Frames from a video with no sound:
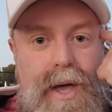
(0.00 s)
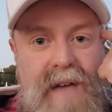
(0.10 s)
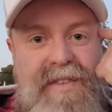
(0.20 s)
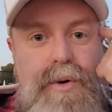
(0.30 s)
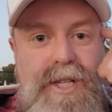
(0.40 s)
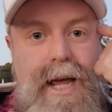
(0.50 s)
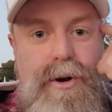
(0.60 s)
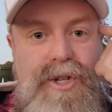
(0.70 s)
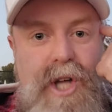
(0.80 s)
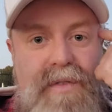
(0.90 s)
if you say
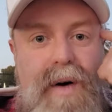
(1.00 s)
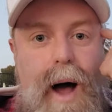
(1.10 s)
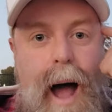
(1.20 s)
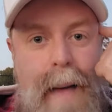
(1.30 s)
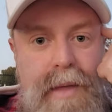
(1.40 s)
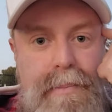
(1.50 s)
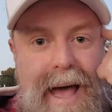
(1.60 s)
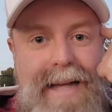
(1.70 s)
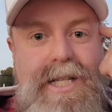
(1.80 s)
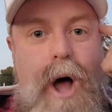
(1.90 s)
to yourself, I'm the
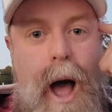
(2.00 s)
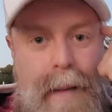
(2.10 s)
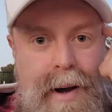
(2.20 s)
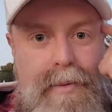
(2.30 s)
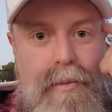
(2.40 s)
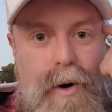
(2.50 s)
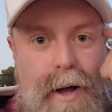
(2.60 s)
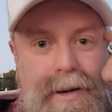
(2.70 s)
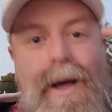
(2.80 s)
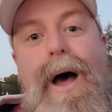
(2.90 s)
best, I'm number
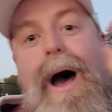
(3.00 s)
one,